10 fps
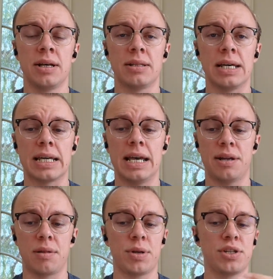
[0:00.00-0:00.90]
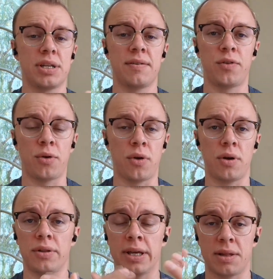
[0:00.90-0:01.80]
Like, and especially if you're
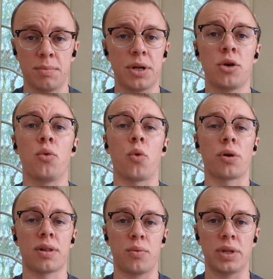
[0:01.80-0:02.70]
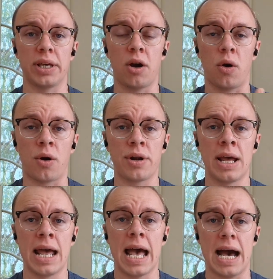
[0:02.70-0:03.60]
like somebody who works really hard,
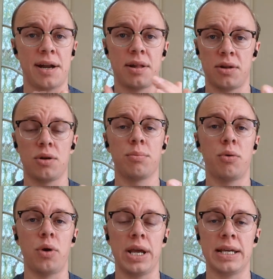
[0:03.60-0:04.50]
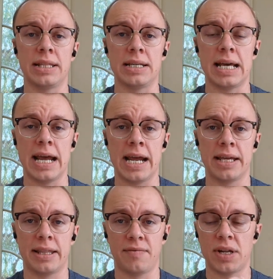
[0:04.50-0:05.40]
at a certain point in the day,
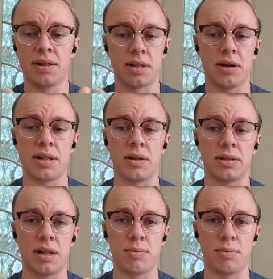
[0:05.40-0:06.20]
they've done studies on this.